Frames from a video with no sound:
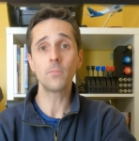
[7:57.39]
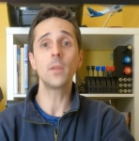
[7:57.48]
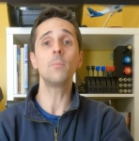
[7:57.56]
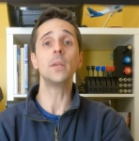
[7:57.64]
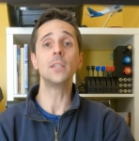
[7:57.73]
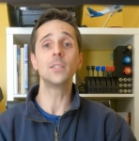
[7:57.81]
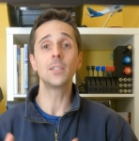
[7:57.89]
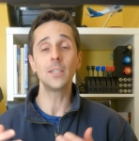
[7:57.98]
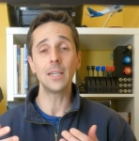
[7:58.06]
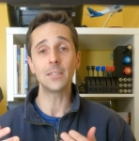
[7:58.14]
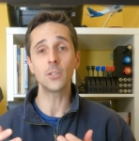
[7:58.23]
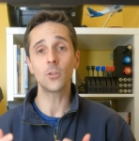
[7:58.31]
It means
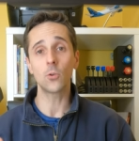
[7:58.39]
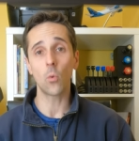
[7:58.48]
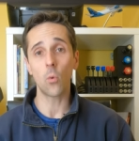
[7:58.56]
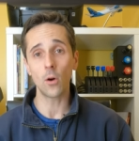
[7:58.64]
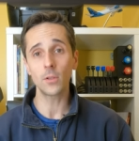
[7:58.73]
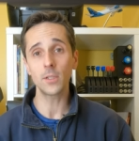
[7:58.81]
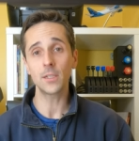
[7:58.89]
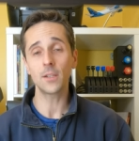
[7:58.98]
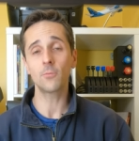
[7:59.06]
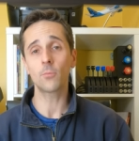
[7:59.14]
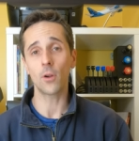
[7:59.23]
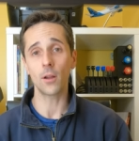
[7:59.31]
it's a quality
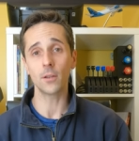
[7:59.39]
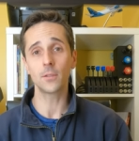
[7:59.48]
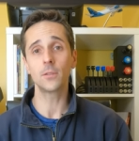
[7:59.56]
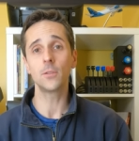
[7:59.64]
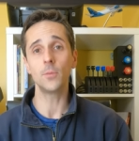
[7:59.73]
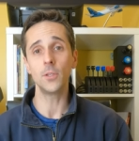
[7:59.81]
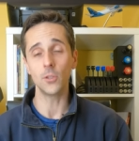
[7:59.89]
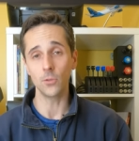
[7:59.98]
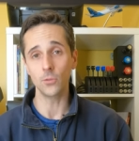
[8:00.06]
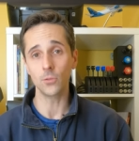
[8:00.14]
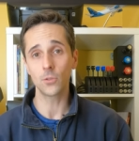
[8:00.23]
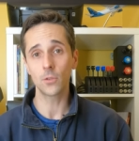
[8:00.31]
enough product to be used